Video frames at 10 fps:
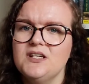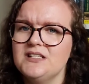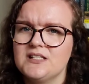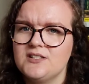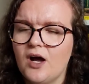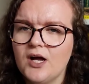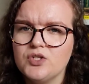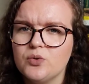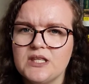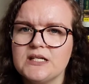
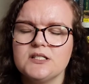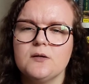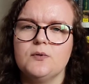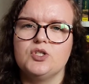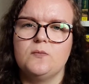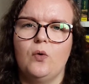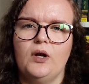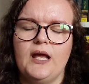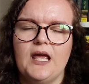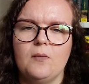societal things that are pushed upon
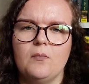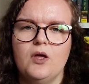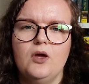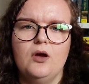him,